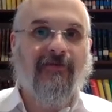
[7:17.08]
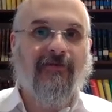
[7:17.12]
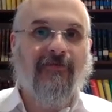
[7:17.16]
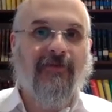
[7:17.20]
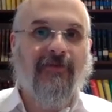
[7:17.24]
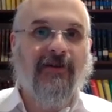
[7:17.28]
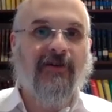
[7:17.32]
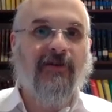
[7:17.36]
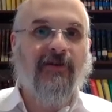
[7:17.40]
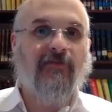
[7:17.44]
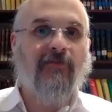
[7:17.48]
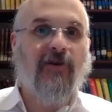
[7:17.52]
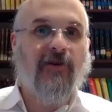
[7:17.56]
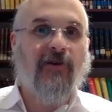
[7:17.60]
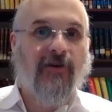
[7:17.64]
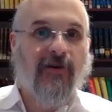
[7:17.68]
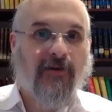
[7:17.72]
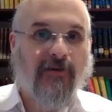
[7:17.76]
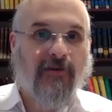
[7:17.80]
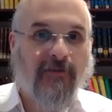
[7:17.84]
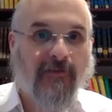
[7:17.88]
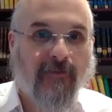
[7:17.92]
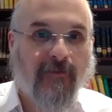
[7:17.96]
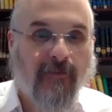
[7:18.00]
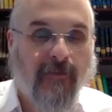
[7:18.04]
make your
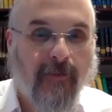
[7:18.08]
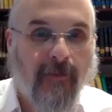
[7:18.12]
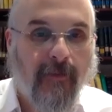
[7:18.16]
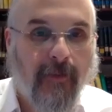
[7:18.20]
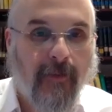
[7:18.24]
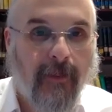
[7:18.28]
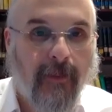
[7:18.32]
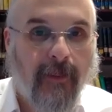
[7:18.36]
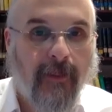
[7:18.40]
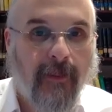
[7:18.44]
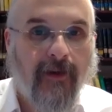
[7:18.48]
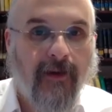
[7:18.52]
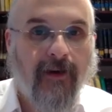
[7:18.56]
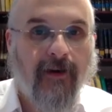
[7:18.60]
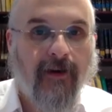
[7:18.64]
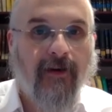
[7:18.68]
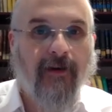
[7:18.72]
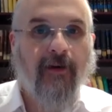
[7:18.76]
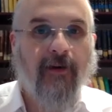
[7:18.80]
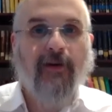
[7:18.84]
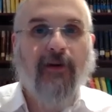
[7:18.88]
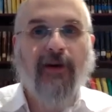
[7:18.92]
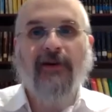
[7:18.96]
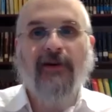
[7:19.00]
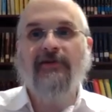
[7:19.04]
maror.
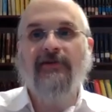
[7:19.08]
Okay,